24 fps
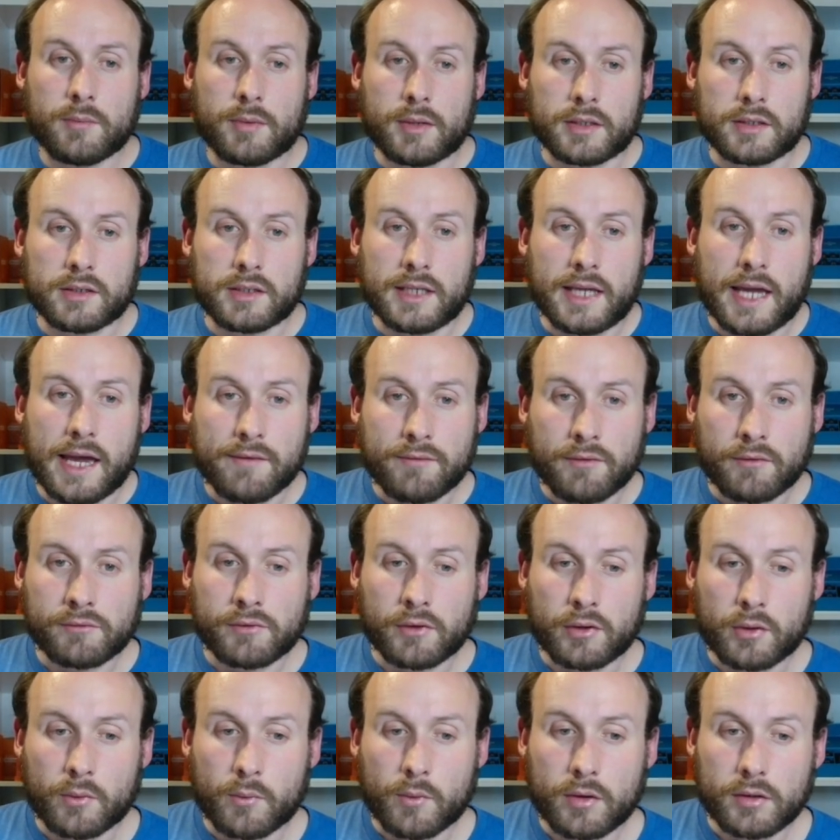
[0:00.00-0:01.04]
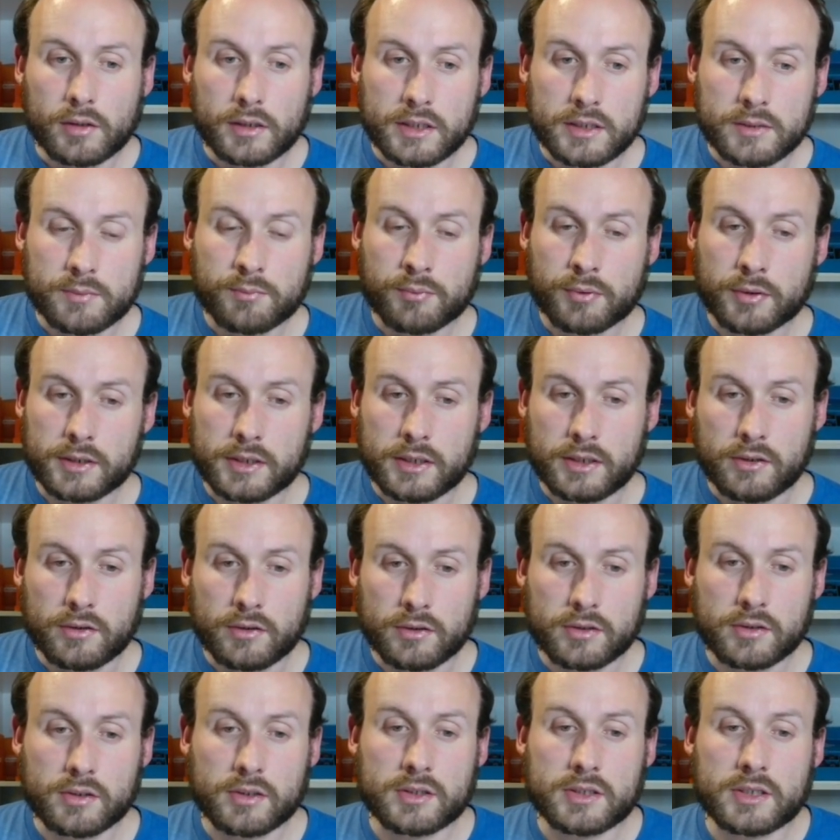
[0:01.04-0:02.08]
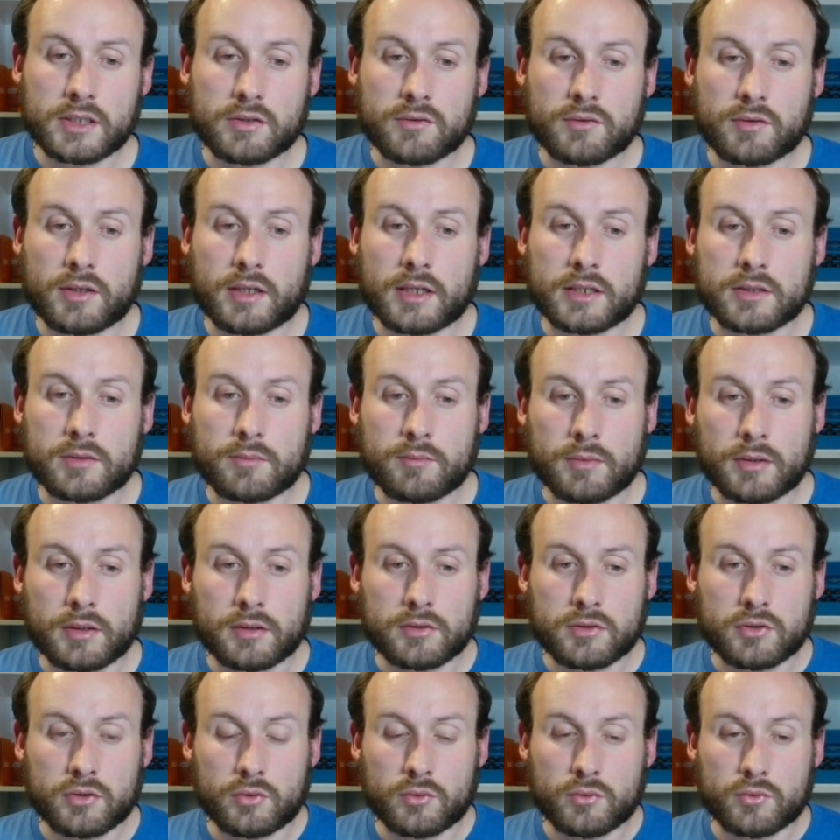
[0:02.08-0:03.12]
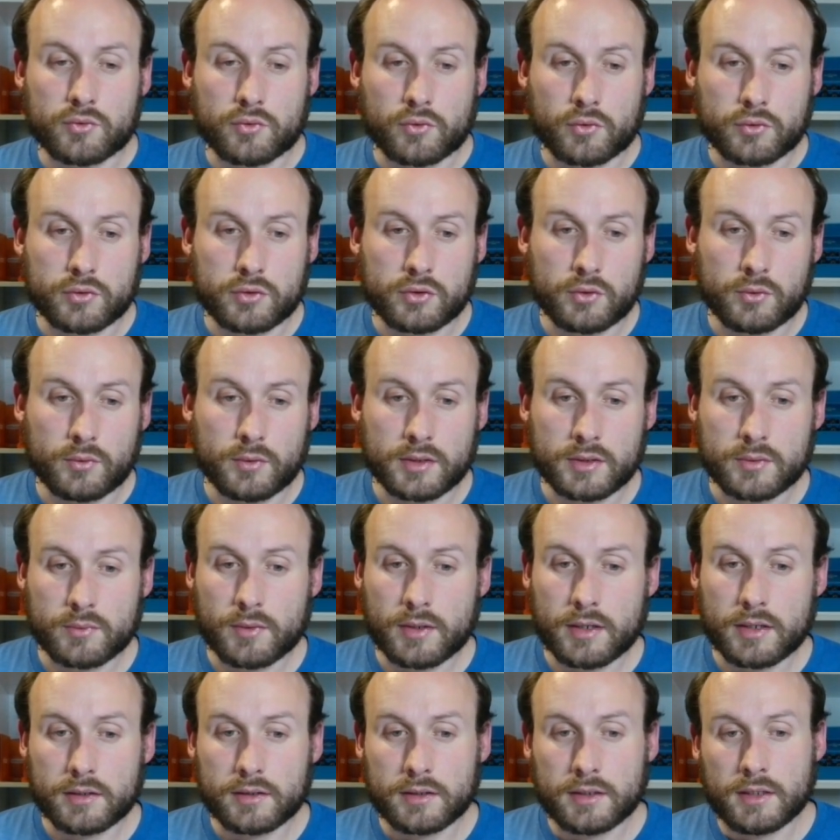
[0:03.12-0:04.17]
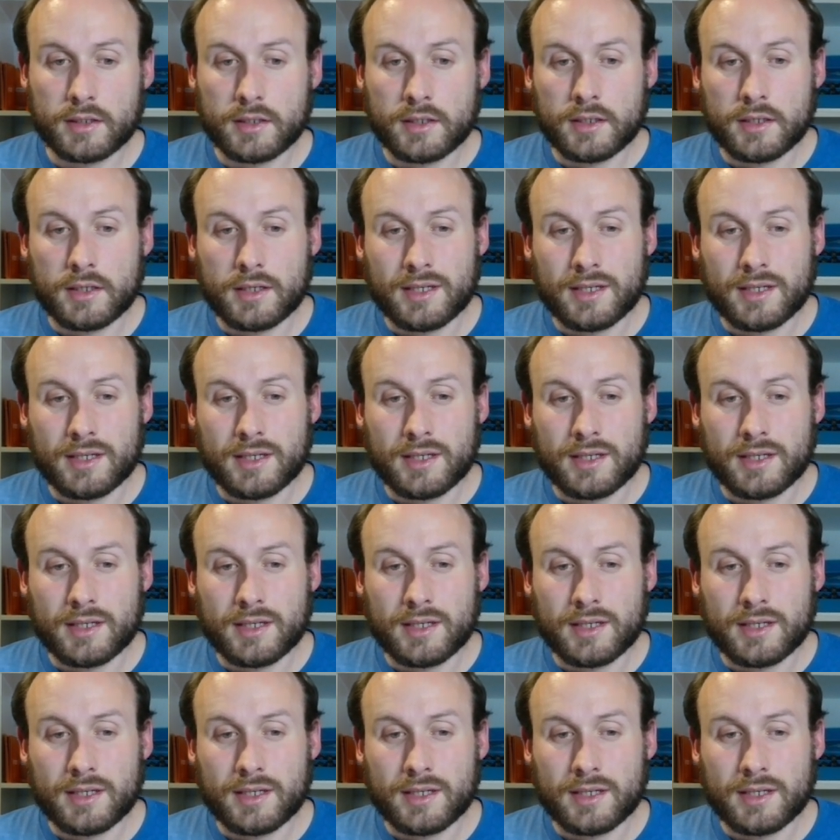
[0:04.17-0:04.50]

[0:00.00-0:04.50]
But the Ever-Flowing Well is pretty good considering you get to mill 2, draw 2 as well.